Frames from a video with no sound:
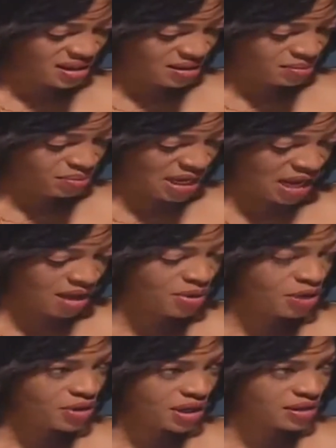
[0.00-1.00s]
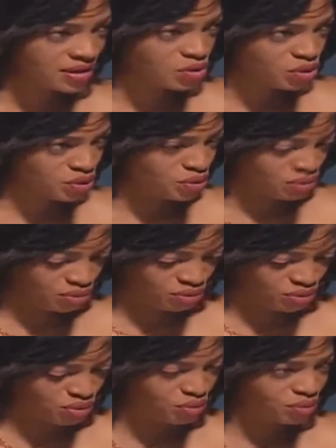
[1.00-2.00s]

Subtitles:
Black Maria the two.